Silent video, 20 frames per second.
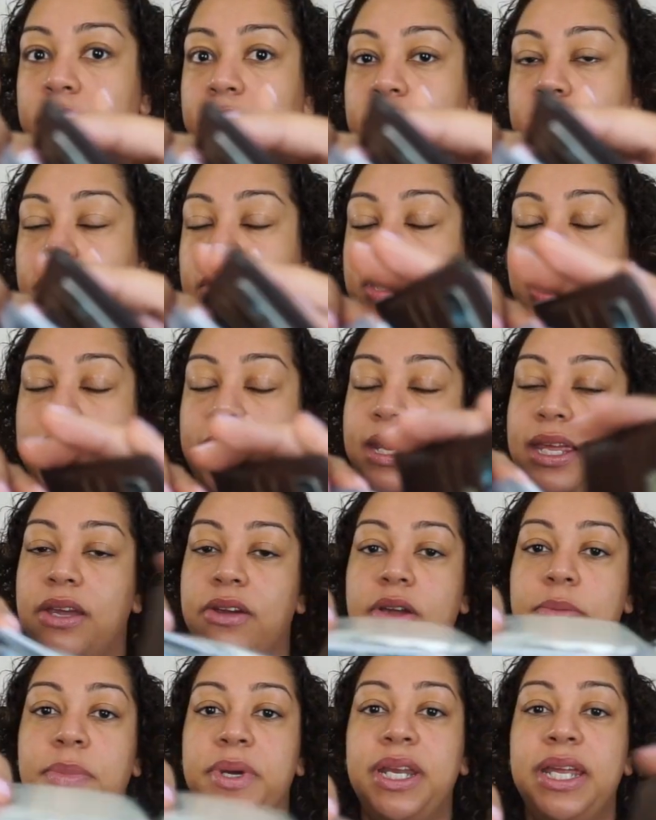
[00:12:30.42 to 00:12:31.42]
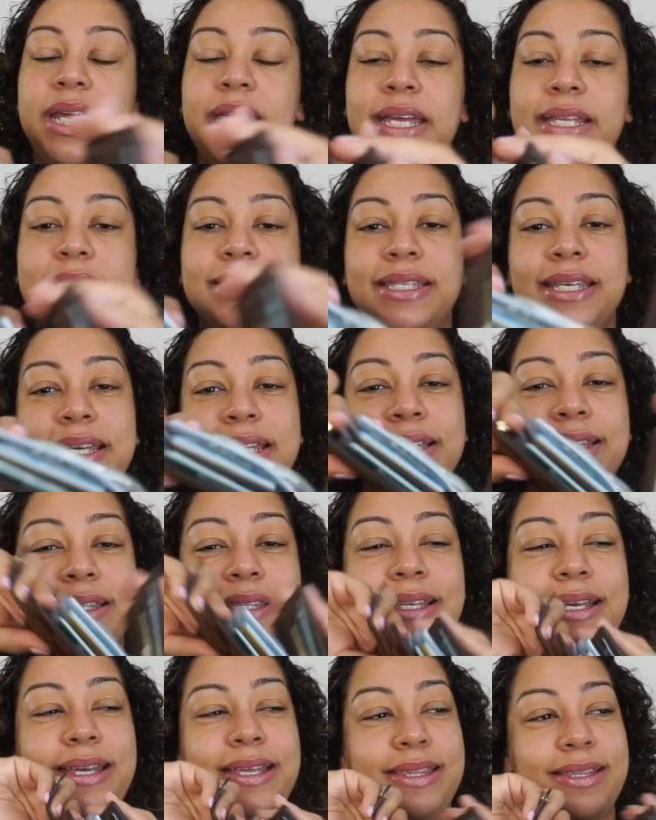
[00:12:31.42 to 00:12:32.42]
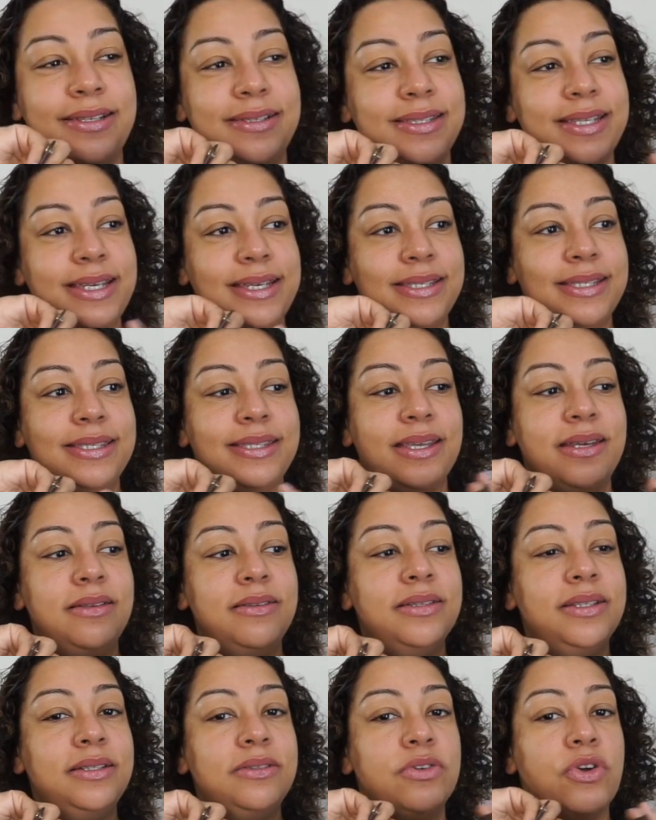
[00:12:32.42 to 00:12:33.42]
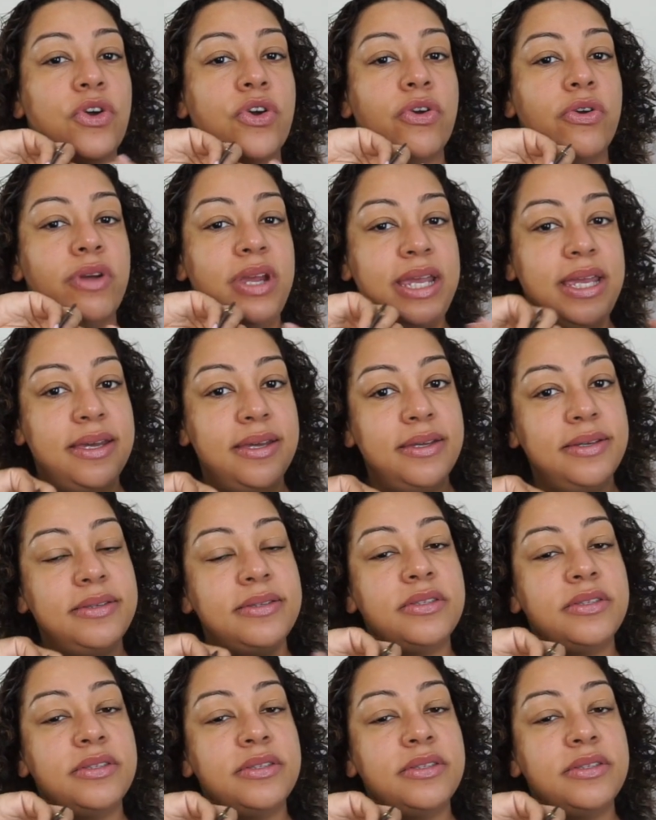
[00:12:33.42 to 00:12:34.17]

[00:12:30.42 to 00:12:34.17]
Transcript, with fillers: you can't hear it, but it, it's like, there's like a subtle little creak